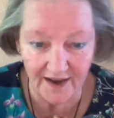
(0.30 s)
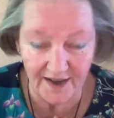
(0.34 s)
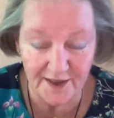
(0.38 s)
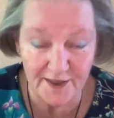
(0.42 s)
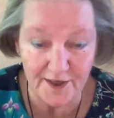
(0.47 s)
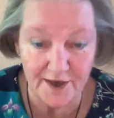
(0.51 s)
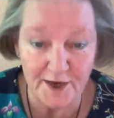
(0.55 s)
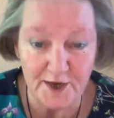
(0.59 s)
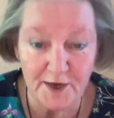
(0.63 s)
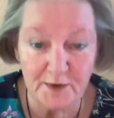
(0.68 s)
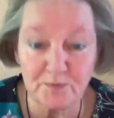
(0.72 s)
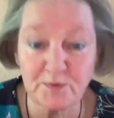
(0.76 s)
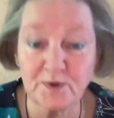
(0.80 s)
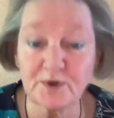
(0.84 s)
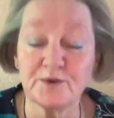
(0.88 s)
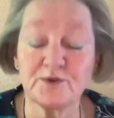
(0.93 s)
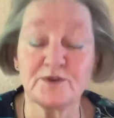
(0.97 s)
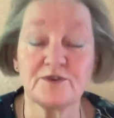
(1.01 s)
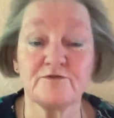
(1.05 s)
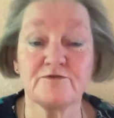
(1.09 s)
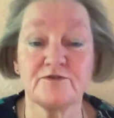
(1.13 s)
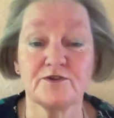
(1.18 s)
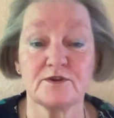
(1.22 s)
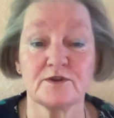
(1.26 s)
Hi there,
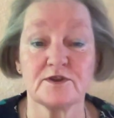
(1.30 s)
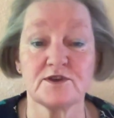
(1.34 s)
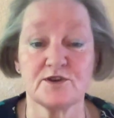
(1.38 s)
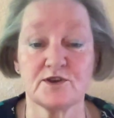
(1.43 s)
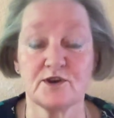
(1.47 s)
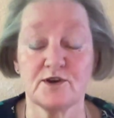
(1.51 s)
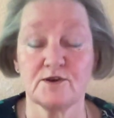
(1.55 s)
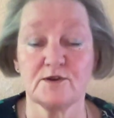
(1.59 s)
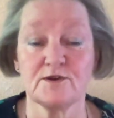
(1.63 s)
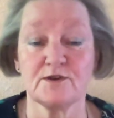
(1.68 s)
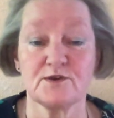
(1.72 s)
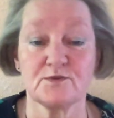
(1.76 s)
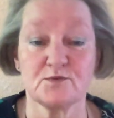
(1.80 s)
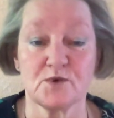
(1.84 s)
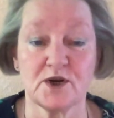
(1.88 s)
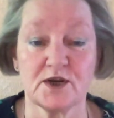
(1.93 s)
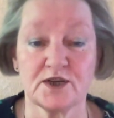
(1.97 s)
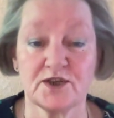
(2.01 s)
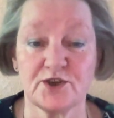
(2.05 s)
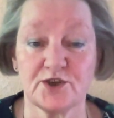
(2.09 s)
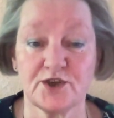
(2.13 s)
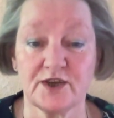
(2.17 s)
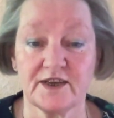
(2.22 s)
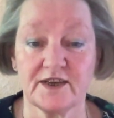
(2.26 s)
beautiful souls
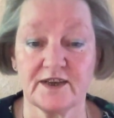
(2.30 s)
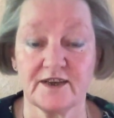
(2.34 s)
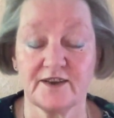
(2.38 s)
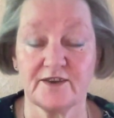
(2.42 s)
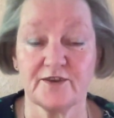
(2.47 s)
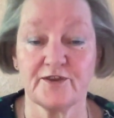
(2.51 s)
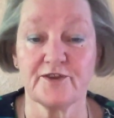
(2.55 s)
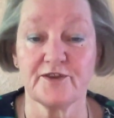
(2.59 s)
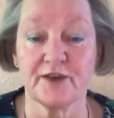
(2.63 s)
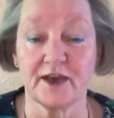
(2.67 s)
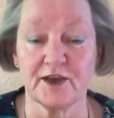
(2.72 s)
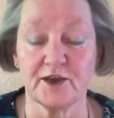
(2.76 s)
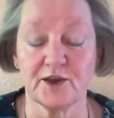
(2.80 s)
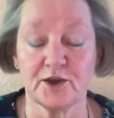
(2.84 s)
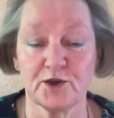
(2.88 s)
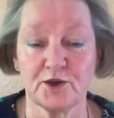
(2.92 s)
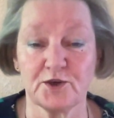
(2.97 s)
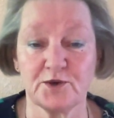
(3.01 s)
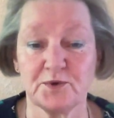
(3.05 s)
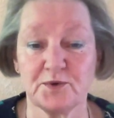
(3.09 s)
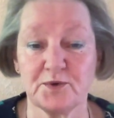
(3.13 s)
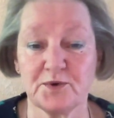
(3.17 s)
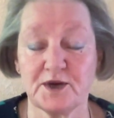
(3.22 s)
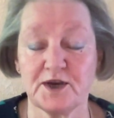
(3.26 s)
watching. Thank
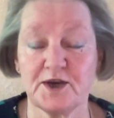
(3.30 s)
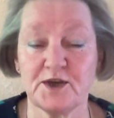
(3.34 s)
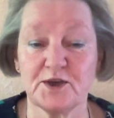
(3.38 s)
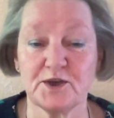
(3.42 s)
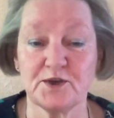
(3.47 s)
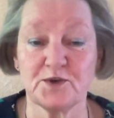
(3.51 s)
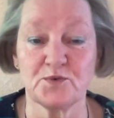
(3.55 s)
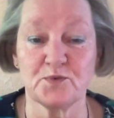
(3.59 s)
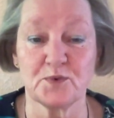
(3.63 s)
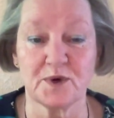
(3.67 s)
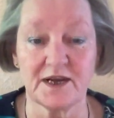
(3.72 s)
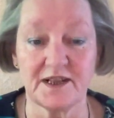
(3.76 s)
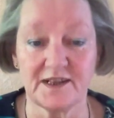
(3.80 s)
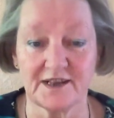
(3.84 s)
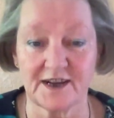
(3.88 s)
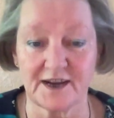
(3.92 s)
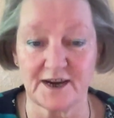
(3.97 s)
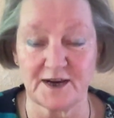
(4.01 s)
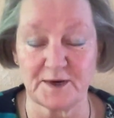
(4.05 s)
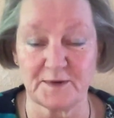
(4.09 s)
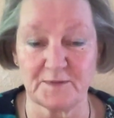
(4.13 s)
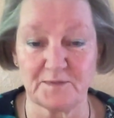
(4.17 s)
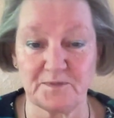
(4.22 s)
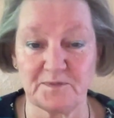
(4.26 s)
you and
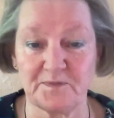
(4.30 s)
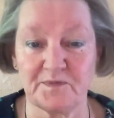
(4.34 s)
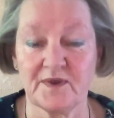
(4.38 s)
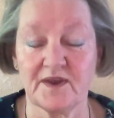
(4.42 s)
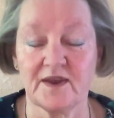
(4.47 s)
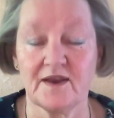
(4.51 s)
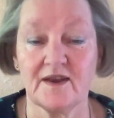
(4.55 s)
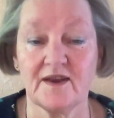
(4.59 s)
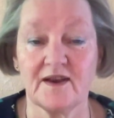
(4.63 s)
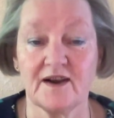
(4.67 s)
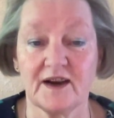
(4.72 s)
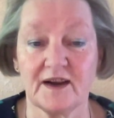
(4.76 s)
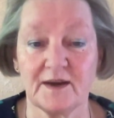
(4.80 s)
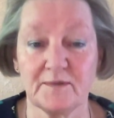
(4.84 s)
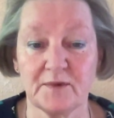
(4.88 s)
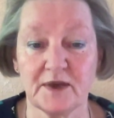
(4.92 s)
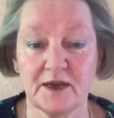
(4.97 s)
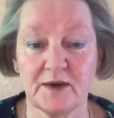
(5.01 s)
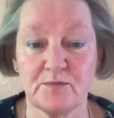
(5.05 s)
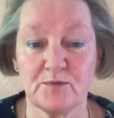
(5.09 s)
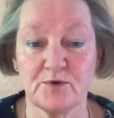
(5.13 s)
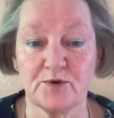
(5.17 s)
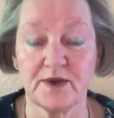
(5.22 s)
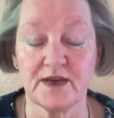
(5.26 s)
welcome. I'm
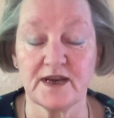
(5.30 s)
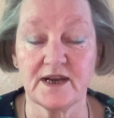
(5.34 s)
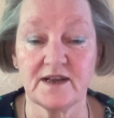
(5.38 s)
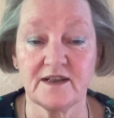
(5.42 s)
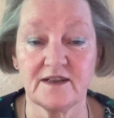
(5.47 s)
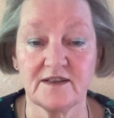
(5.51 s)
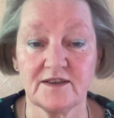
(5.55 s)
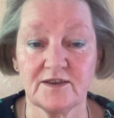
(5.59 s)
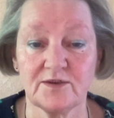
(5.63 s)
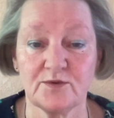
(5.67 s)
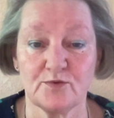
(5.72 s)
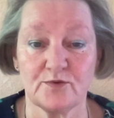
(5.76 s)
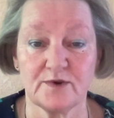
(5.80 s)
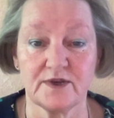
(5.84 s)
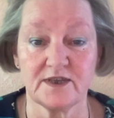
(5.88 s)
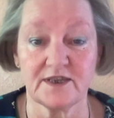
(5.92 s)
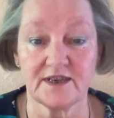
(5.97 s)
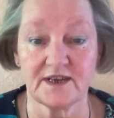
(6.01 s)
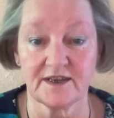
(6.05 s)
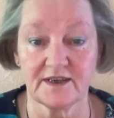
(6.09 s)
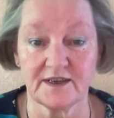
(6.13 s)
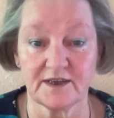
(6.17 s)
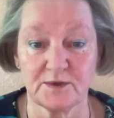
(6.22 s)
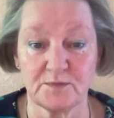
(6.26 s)
Gabrielle,
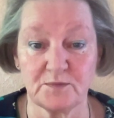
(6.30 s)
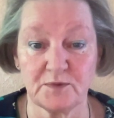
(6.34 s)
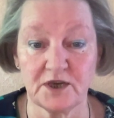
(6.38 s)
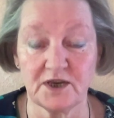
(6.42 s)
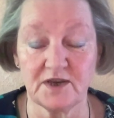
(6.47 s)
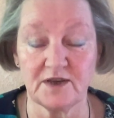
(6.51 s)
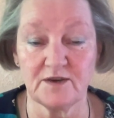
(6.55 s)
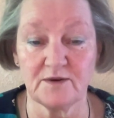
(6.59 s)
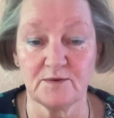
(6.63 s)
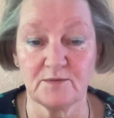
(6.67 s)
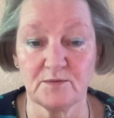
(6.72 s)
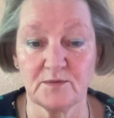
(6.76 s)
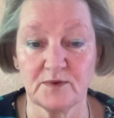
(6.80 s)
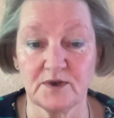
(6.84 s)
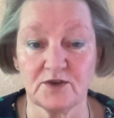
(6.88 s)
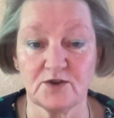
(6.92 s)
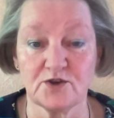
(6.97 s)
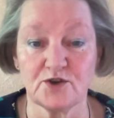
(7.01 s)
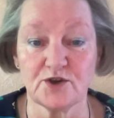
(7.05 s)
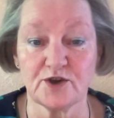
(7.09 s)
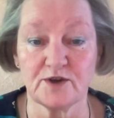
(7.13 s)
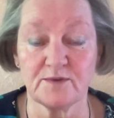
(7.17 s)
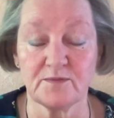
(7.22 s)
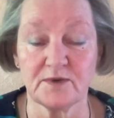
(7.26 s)
retired medium in
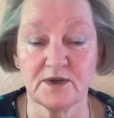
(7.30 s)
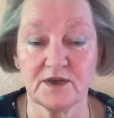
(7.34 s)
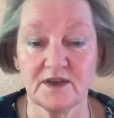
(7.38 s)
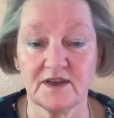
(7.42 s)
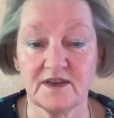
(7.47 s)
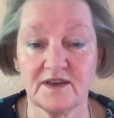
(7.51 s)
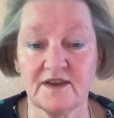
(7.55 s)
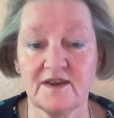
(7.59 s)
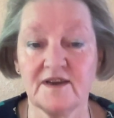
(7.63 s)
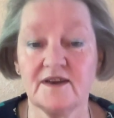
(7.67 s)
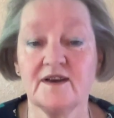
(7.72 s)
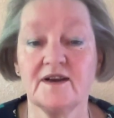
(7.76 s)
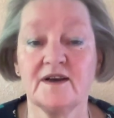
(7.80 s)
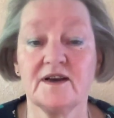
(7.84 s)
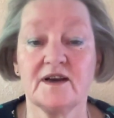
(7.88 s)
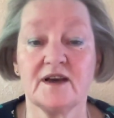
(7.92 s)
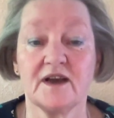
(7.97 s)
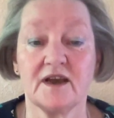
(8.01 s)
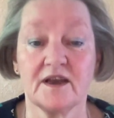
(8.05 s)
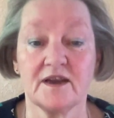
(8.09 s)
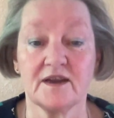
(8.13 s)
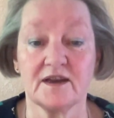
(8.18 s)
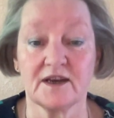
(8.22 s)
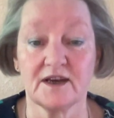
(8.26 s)
Germany,
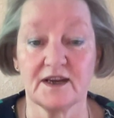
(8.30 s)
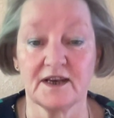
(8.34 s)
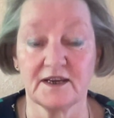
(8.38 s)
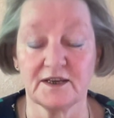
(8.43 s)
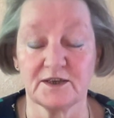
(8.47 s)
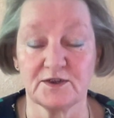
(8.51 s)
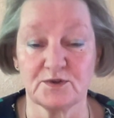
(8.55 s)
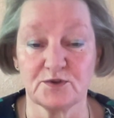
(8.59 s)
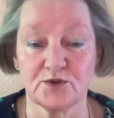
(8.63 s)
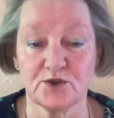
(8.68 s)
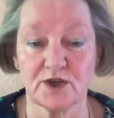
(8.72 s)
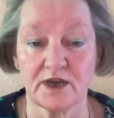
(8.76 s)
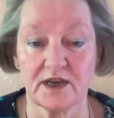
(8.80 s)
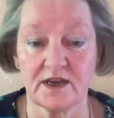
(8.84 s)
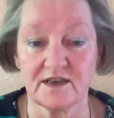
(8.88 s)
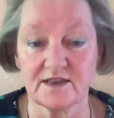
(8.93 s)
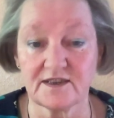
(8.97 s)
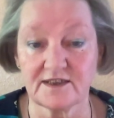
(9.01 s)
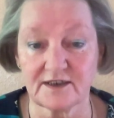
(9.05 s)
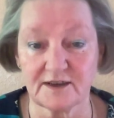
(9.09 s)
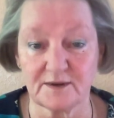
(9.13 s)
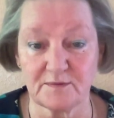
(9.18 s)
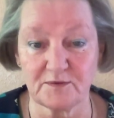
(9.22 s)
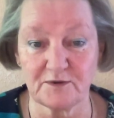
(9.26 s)
and I like to share
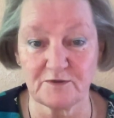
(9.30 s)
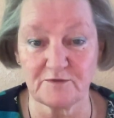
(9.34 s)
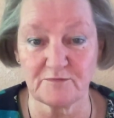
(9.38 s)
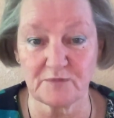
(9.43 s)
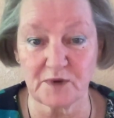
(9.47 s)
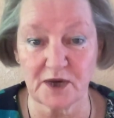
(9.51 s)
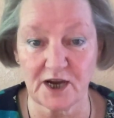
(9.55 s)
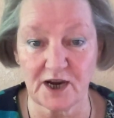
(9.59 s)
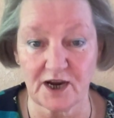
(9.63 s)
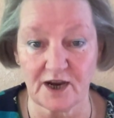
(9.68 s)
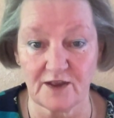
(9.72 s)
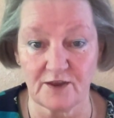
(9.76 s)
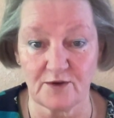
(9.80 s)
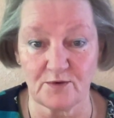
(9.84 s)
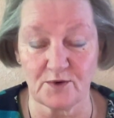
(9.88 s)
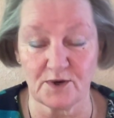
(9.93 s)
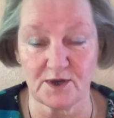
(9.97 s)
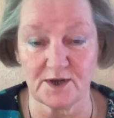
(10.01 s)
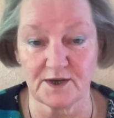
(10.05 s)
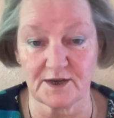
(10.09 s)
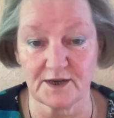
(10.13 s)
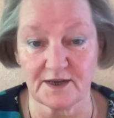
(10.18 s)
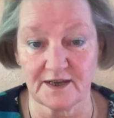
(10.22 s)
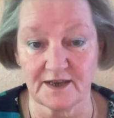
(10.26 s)
some of my
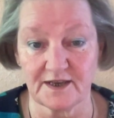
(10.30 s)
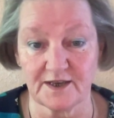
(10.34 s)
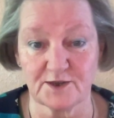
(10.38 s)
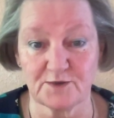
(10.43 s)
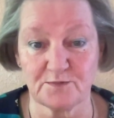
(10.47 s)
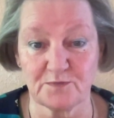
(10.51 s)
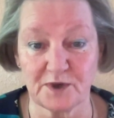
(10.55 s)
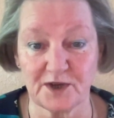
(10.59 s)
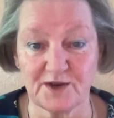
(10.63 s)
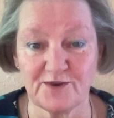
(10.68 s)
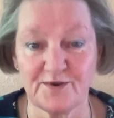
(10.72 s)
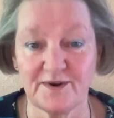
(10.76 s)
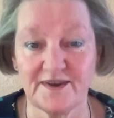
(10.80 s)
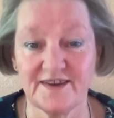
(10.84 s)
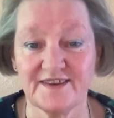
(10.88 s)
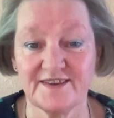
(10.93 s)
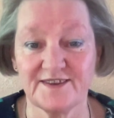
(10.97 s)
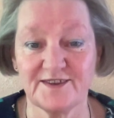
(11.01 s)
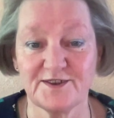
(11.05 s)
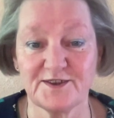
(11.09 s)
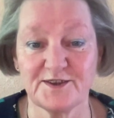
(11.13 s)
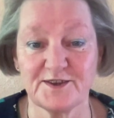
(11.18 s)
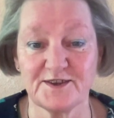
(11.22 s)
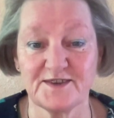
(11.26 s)
otherworldly
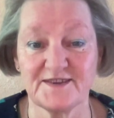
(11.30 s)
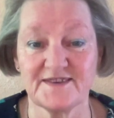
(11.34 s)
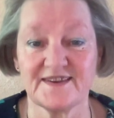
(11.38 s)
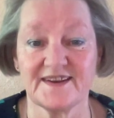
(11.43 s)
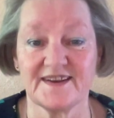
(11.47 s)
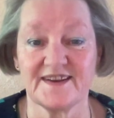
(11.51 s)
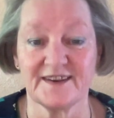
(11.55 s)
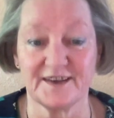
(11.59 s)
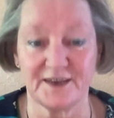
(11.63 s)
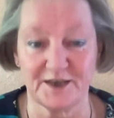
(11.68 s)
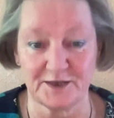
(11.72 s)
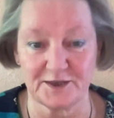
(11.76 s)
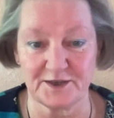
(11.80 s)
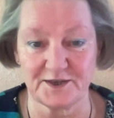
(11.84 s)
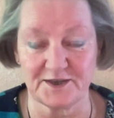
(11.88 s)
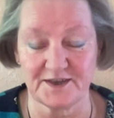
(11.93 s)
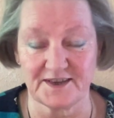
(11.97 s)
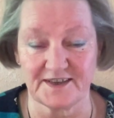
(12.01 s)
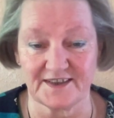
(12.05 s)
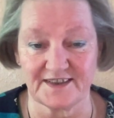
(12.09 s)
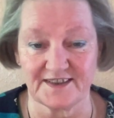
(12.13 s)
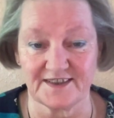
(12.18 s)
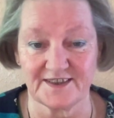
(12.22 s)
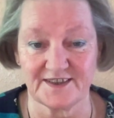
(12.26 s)
experiences and
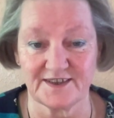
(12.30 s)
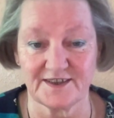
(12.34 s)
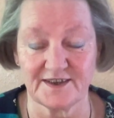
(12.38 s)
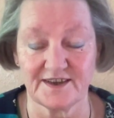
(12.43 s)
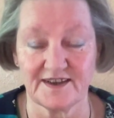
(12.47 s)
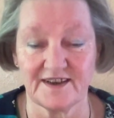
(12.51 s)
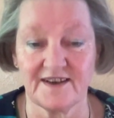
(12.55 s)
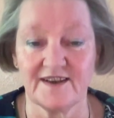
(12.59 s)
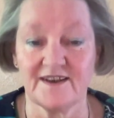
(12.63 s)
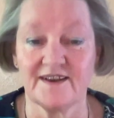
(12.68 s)
insights.